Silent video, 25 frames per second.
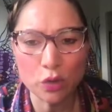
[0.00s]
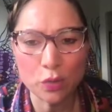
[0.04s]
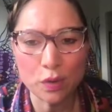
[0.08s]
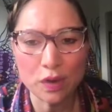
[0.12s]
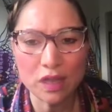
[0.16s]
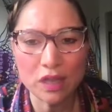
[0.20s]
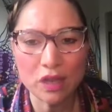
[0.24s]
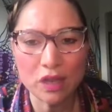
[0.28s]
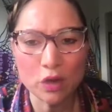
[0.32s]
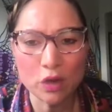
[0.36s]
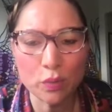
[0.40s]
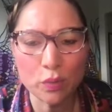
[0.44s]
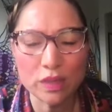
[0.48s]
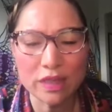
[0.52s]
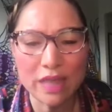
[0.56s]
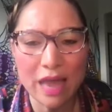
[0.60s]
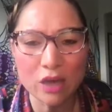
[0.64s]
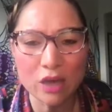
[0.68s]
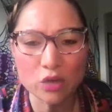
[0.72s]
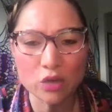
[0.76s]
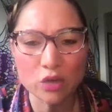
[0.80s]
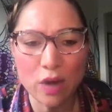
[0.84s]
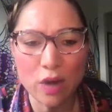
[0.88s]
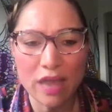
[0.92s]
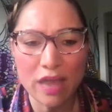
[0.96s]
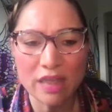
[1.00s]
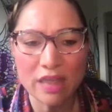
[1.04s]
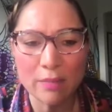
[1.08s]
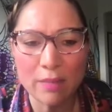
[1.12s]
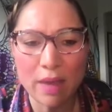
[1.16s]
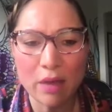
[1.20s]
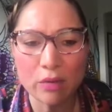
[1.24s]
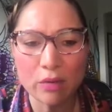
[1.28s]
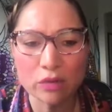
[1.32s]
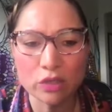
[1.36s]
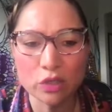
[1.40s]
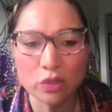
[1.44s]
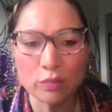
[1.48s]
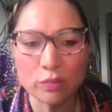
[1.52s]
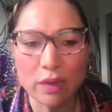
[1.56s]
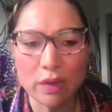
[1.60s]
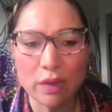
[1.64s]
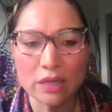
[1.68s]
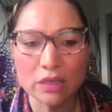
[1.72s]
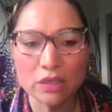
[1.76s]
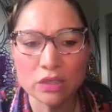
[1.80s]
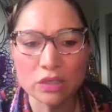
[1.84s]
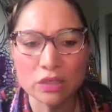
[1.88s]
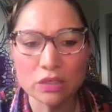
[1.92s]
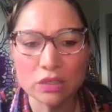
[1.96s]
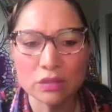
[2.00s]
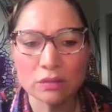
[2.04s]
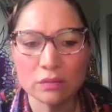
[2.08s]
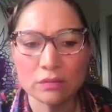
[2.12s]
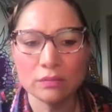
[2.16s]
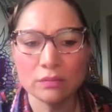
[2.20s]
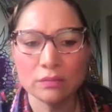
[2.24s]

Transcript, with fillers: grill or would that dry them out too much oh